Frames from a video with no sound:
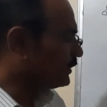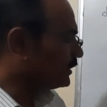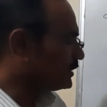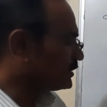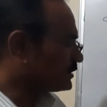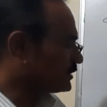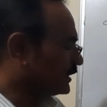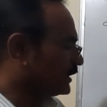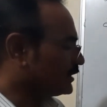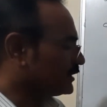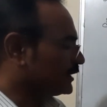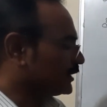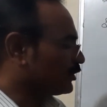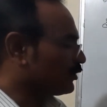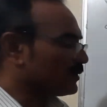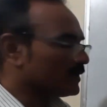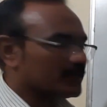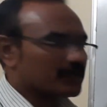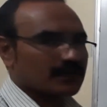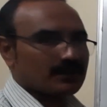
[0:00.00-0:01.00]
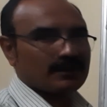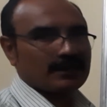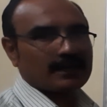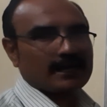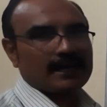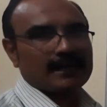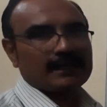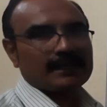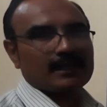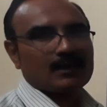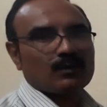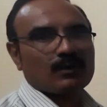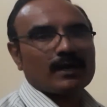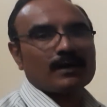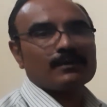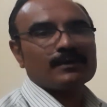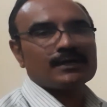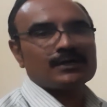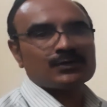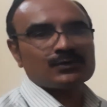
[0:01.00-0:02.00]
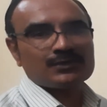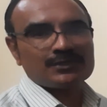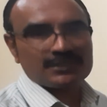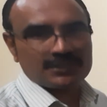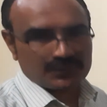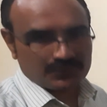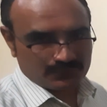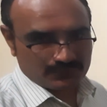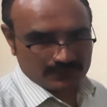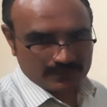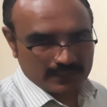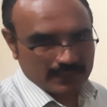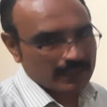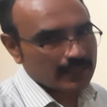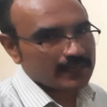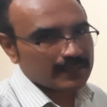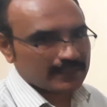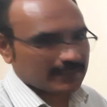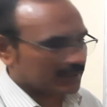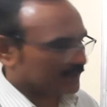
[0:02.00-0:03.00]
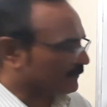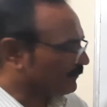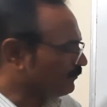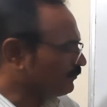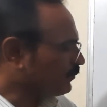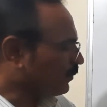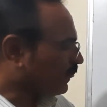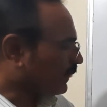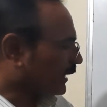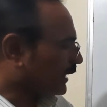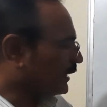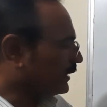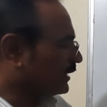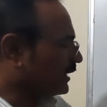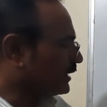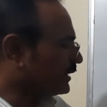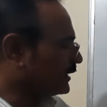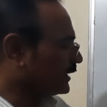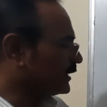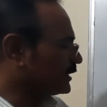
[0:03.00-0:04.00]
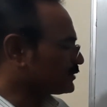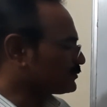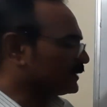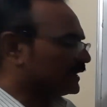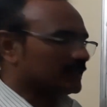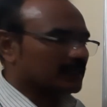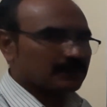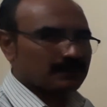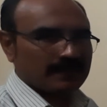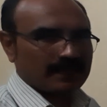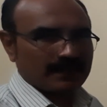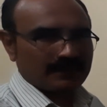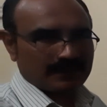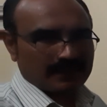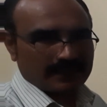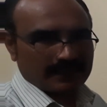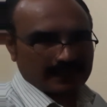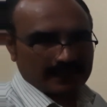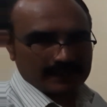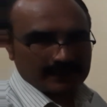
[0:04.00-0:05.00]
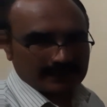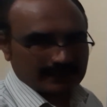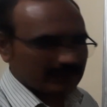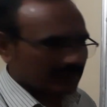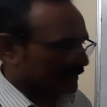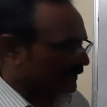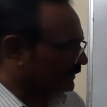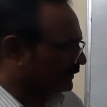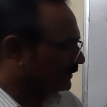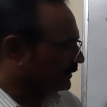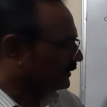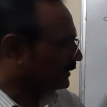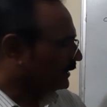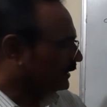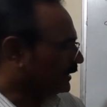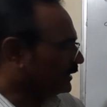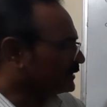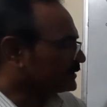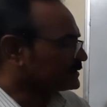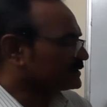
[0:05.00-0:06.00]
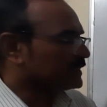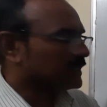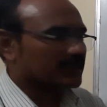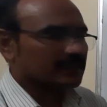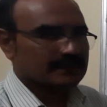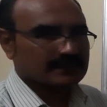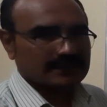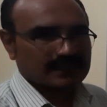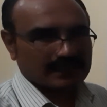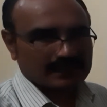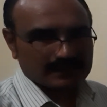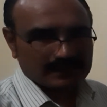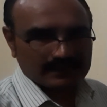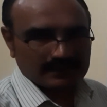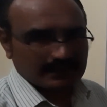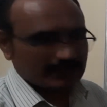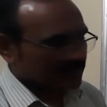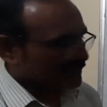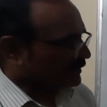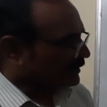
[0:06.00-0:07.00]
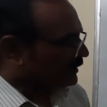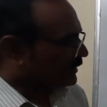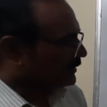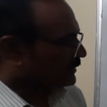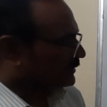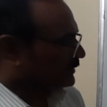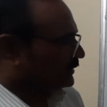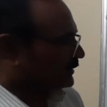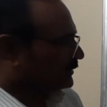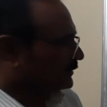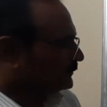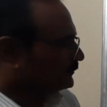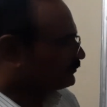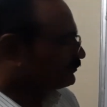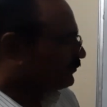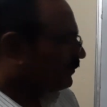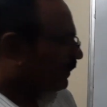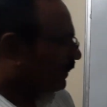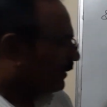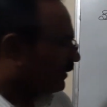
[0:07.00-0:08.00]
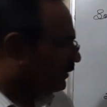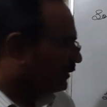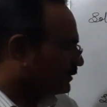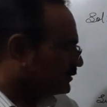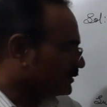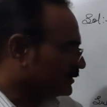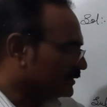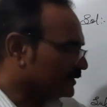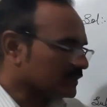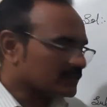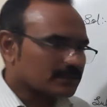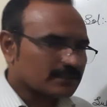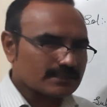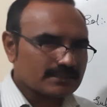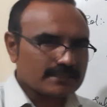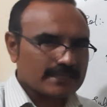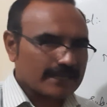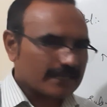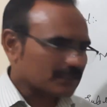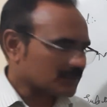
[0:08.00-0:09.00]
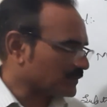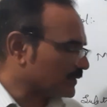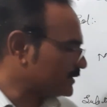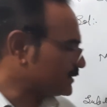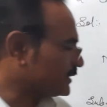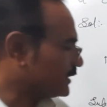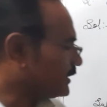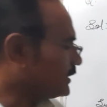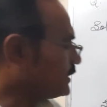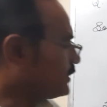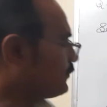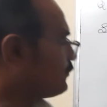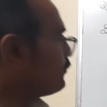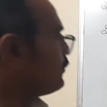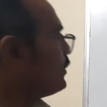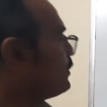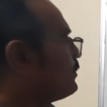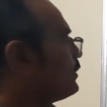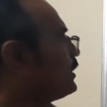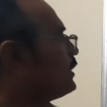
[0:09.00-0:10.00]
means in denominator we'll write here 1 with 2 0, 100, and 100 is multiplied by 99. It is 9900. So this is the expression in the form